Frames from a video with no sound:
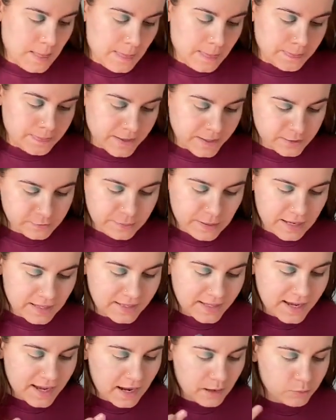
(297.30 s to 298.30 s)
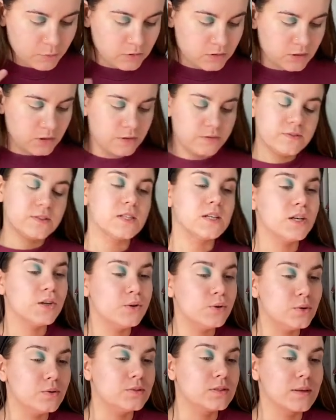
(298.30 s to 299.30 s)
this palette. I would love to
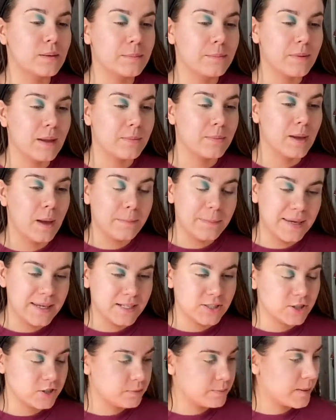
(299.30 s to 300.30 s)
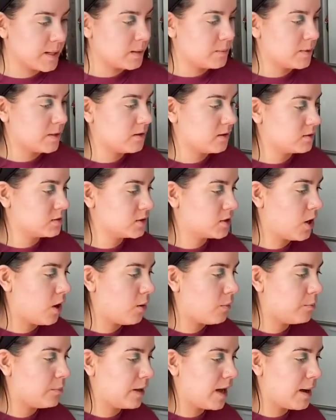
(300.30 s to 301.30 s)
use maybe a peaches pigment on
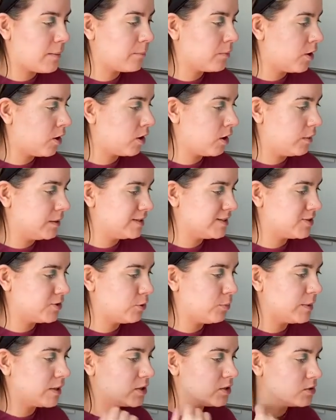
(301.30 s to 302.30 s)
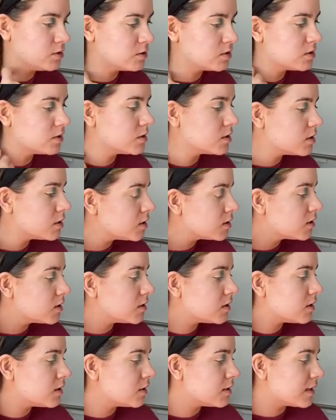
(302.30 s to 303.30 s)
top, but I'm not going to because
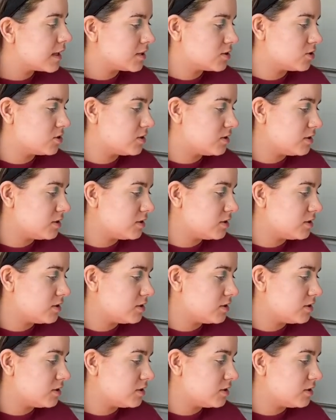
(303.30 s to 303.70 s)
that just